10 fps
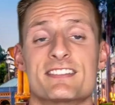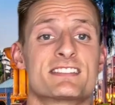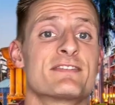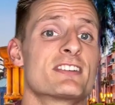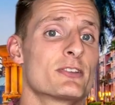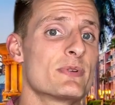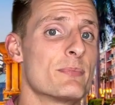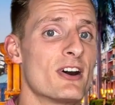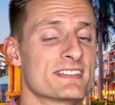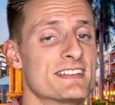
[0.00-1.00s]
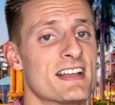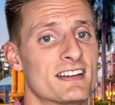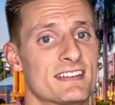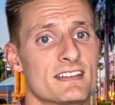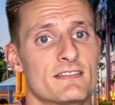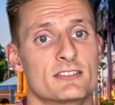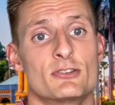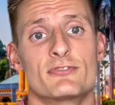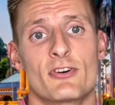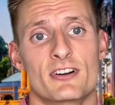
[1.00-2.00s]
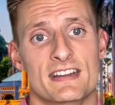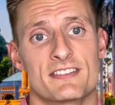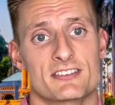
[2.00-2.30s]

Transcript: There's even a Louis Bosty not too far down